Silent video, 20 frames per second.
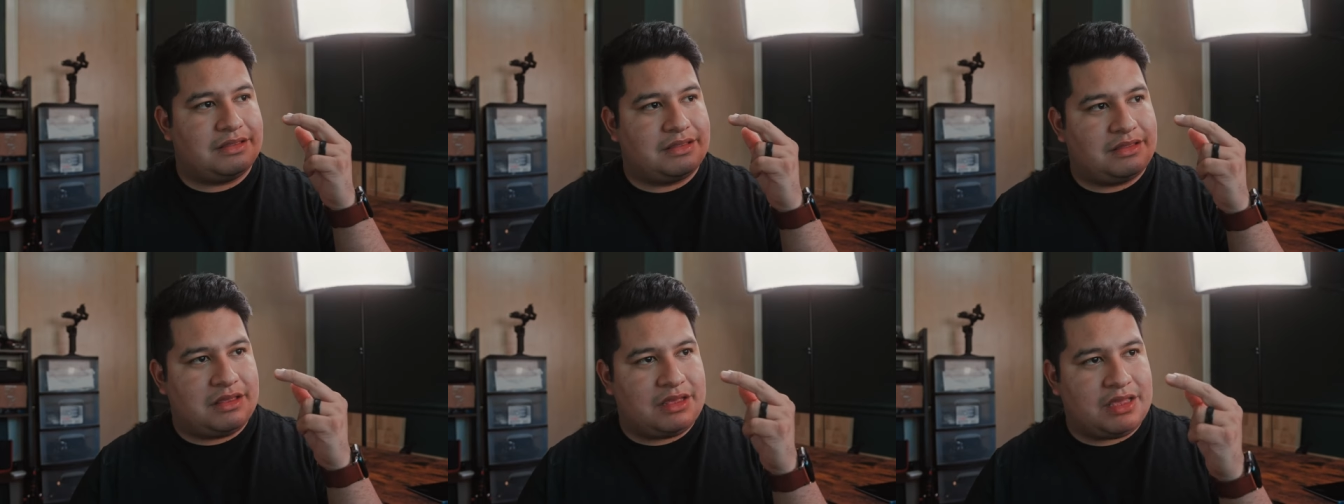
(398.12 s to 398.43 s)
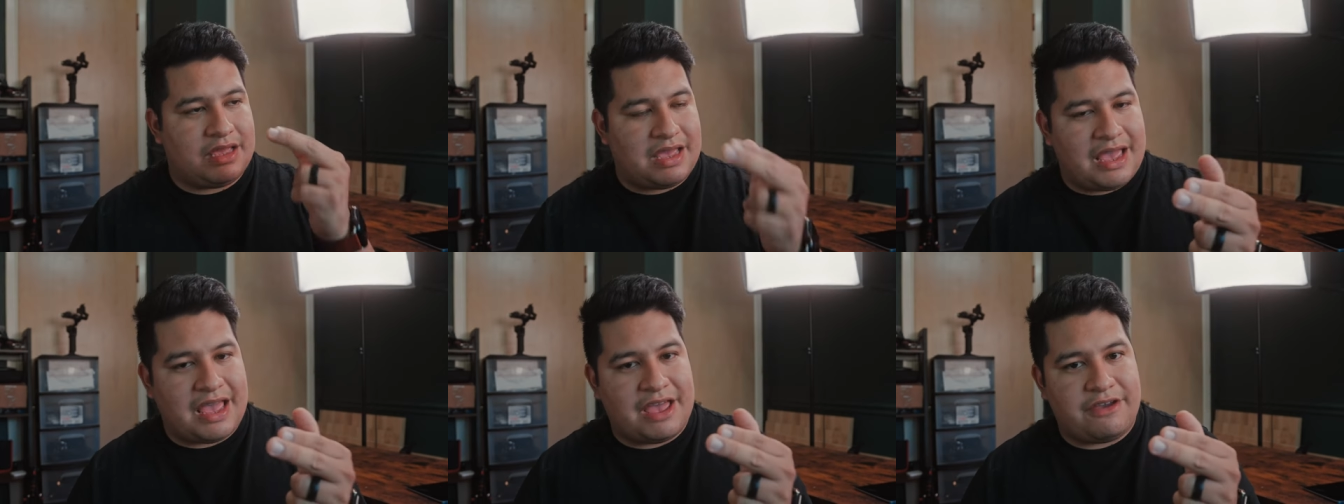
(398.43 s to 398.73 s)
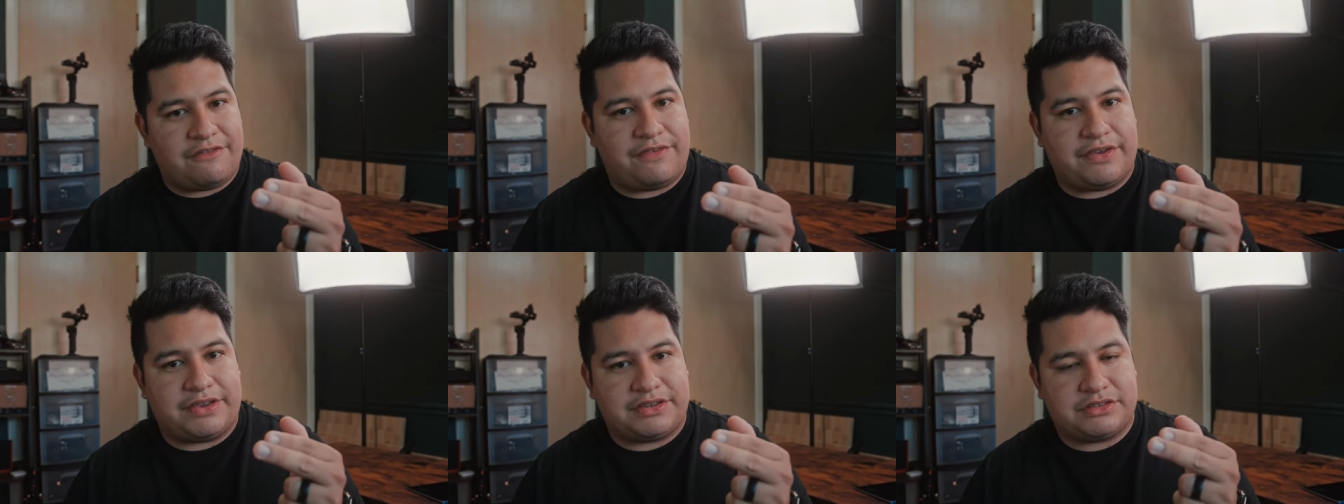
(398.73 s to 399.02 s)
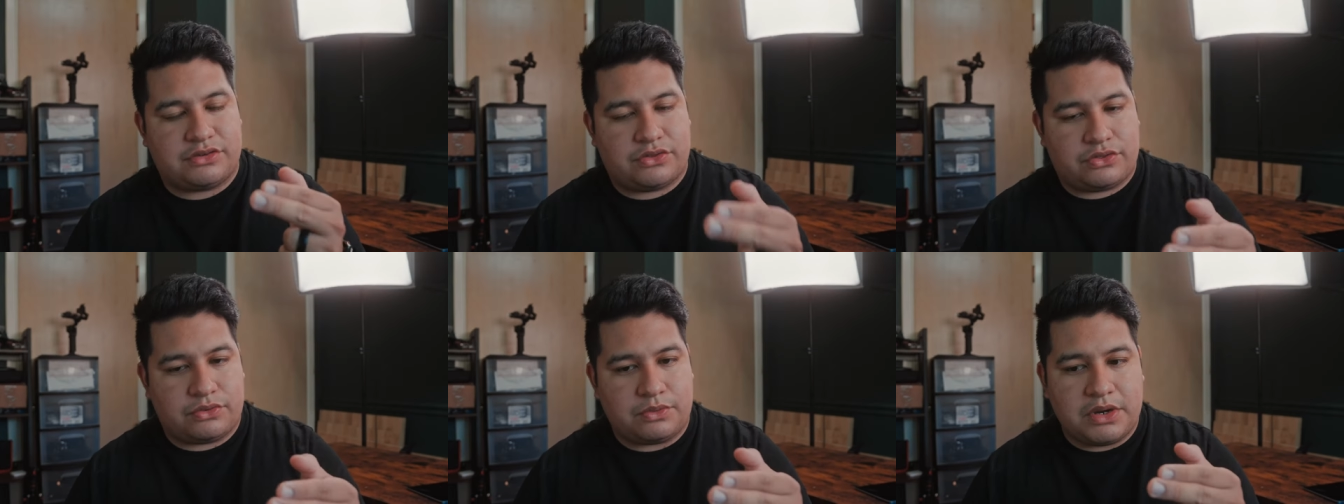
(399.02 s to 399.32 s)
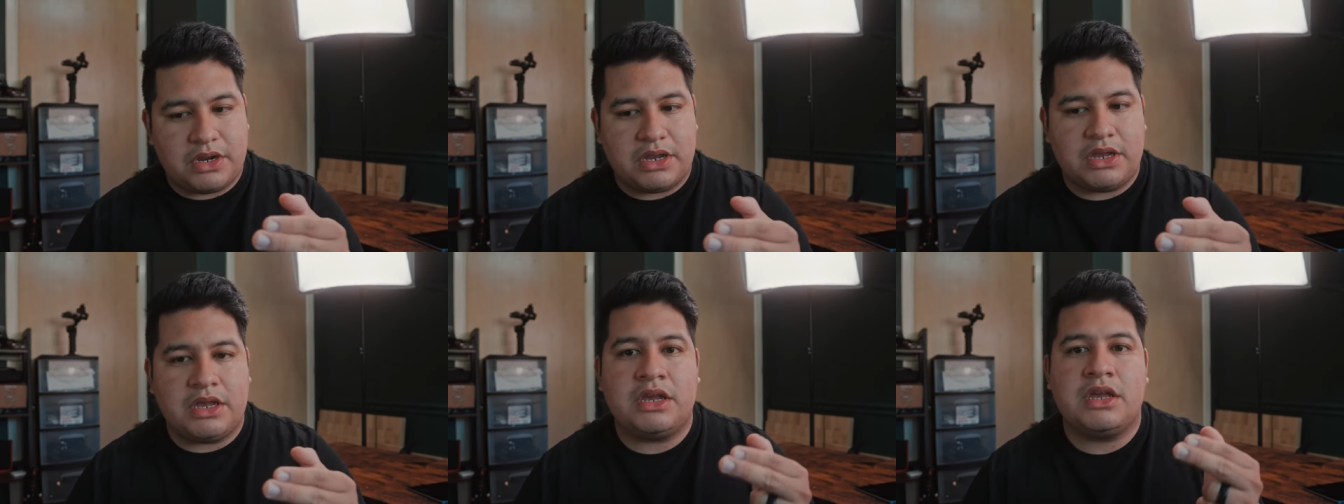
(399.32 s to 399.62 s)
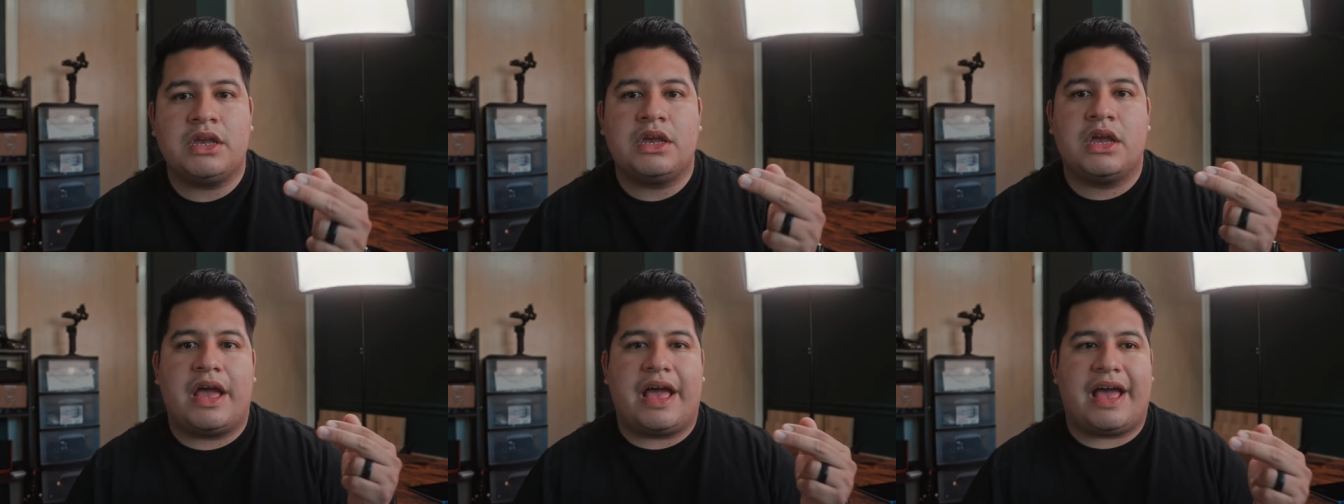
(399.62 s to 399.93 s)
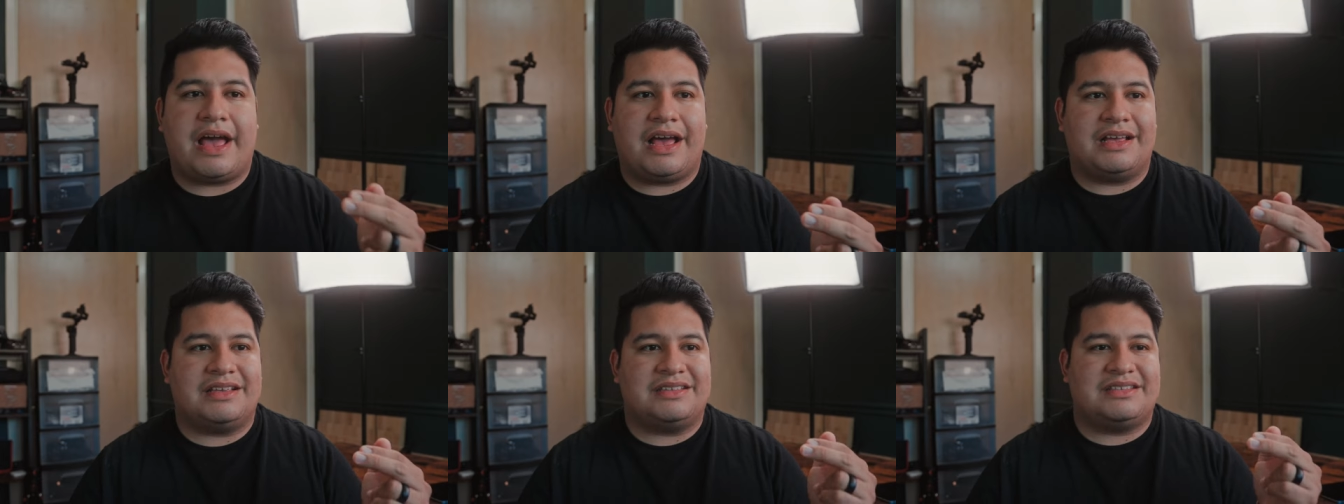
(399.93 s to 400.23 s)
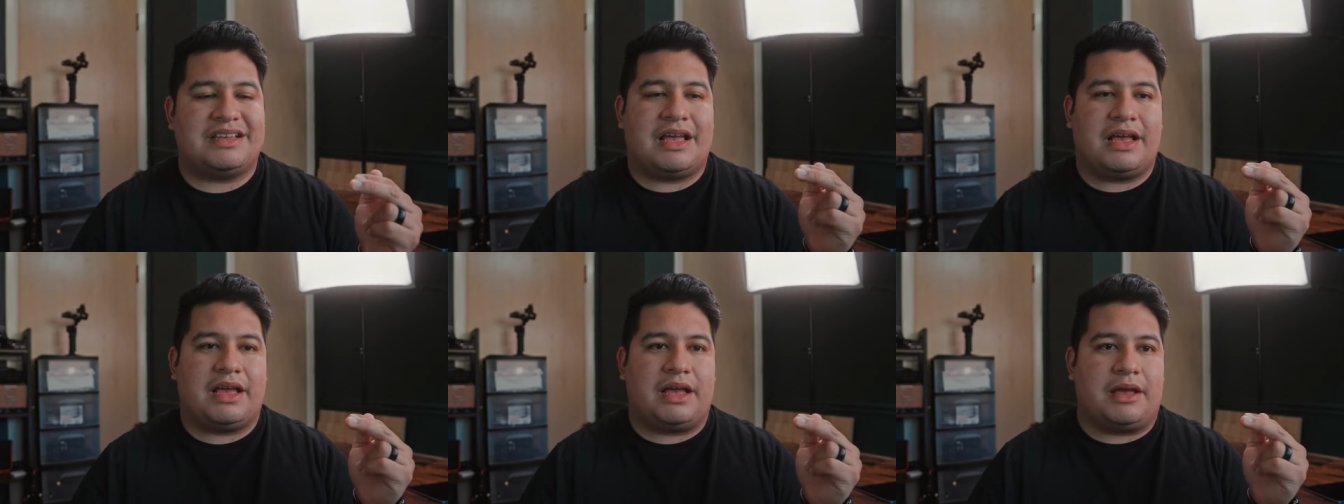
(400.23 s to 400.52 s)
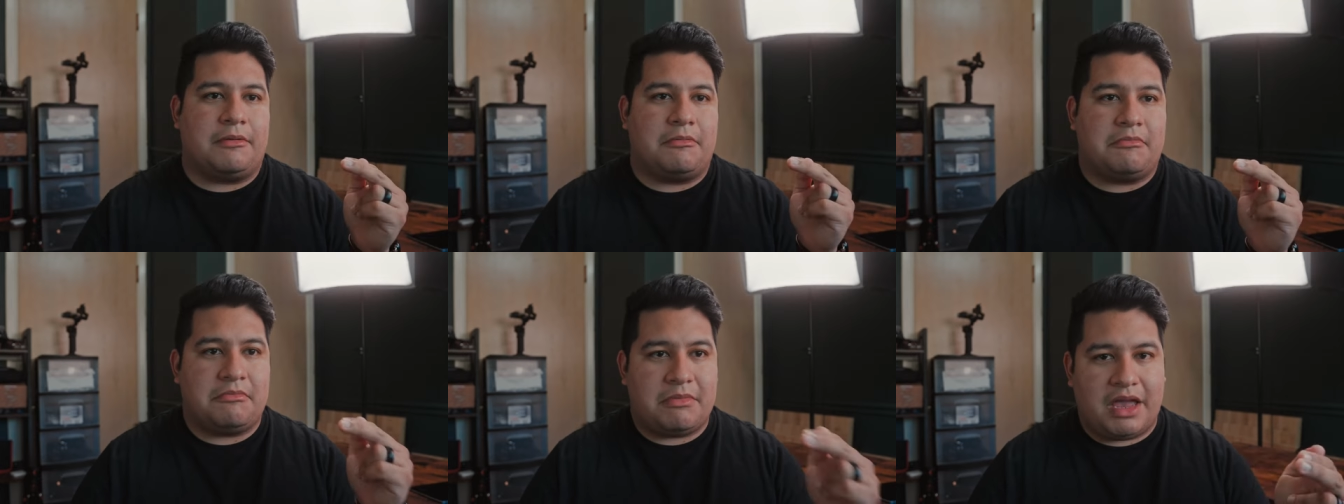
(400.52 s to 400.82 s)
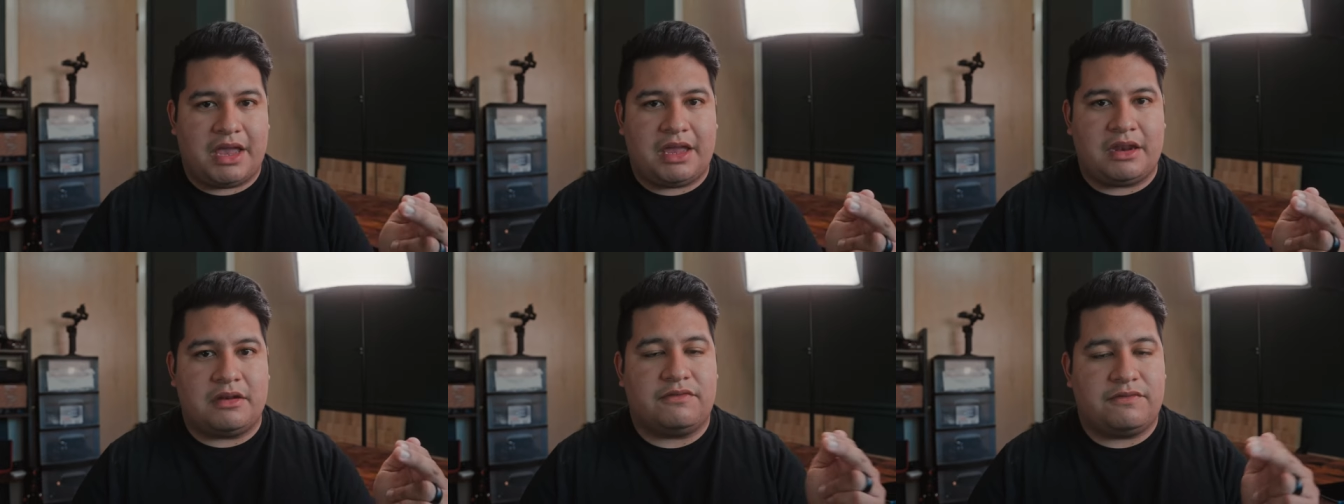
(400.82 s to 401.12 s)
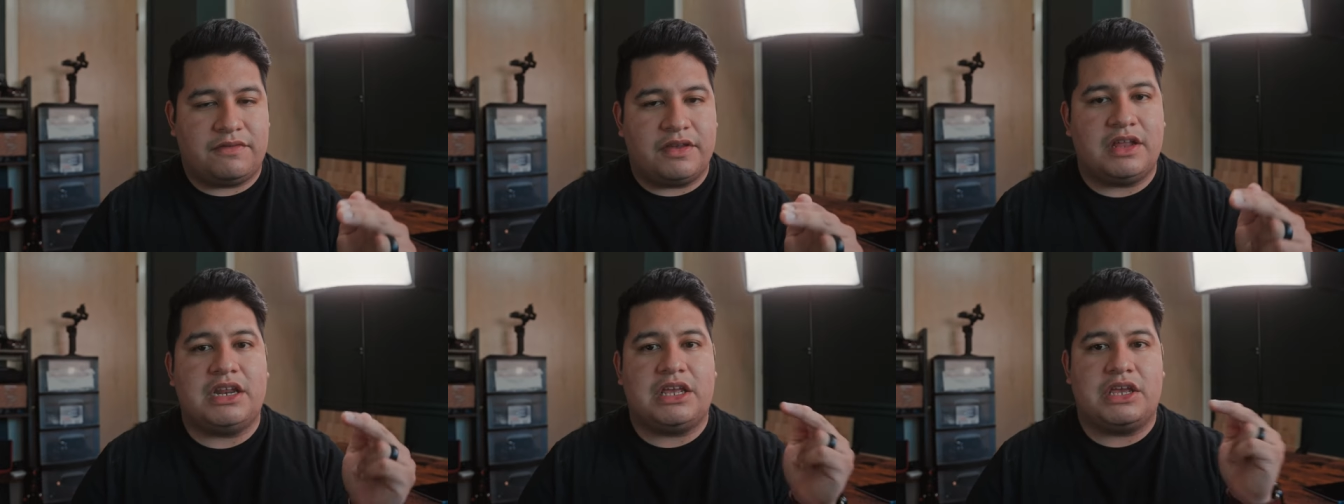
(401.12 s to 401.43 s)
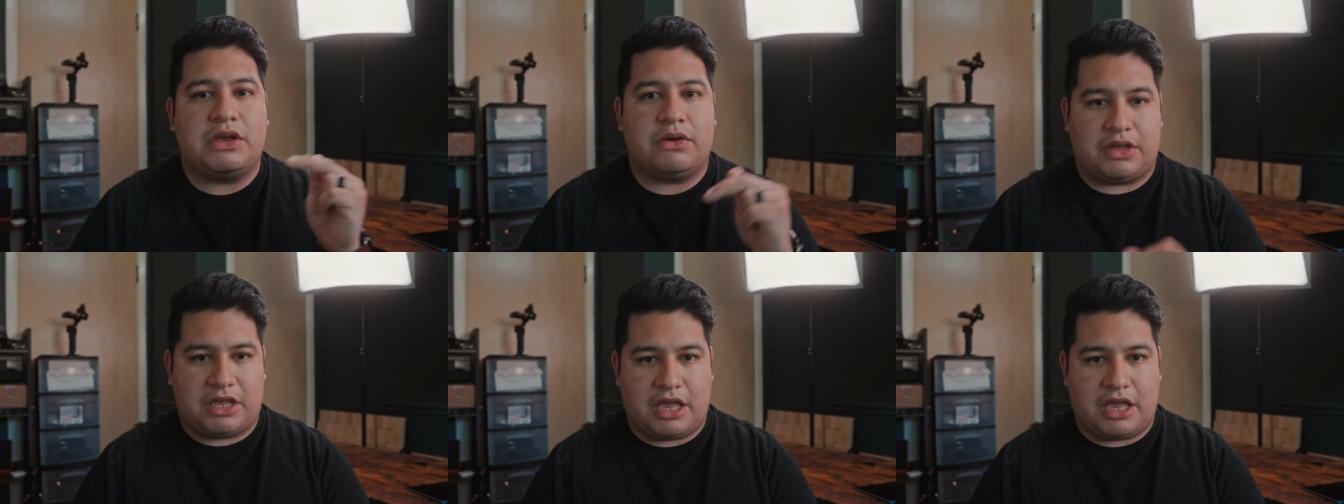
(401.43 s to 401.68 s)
the FX3 as a main video